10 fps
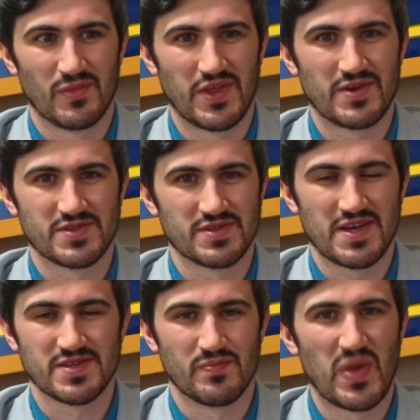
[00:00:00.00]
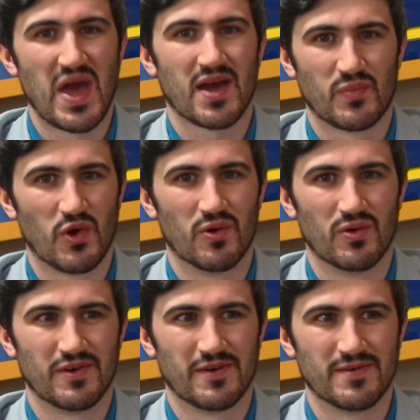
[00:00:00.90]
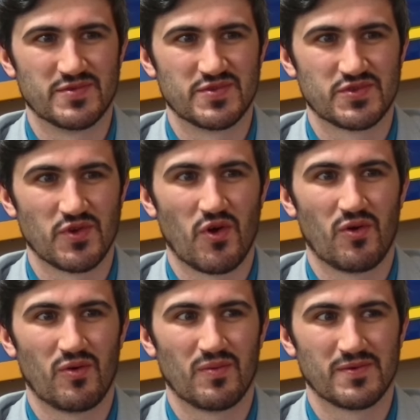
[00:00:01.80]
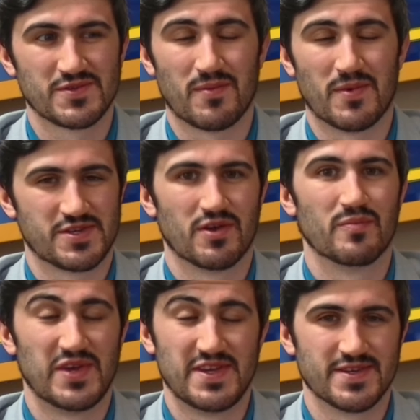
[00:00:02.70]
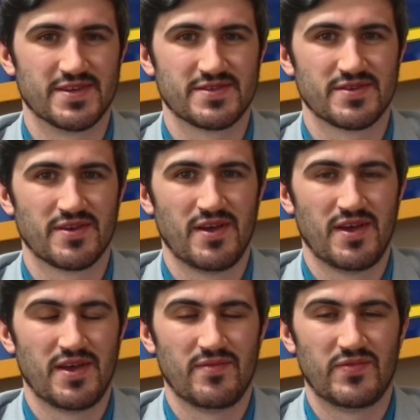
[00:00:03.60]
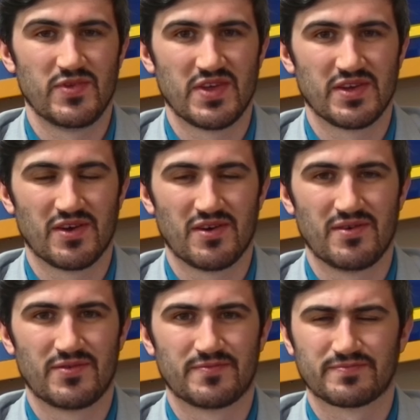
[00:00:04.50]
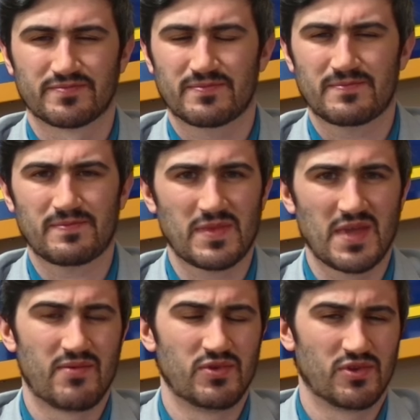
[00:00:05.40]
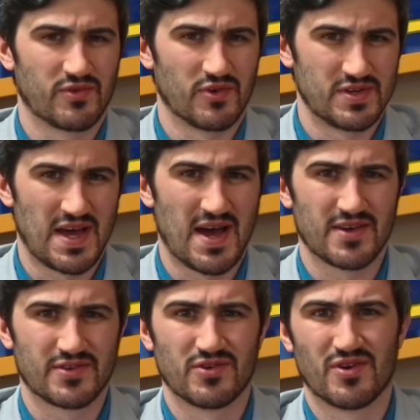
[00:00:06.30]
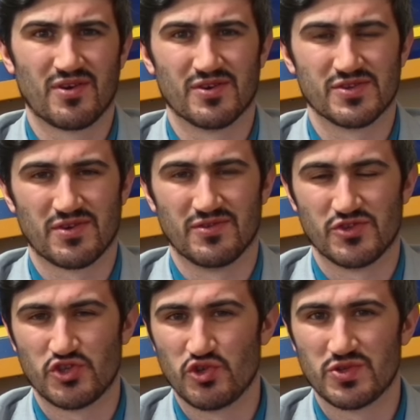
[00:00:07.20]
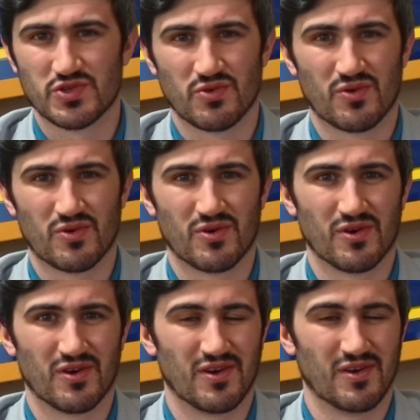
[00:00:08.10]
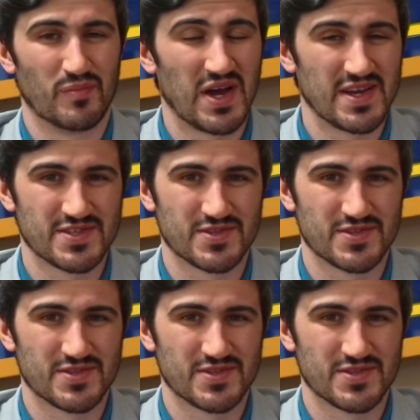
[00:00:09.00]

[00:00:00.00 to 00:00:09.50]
but that's the backbone of so much of their business. If you think of having to look for a doctor or a certain shoe store or a bike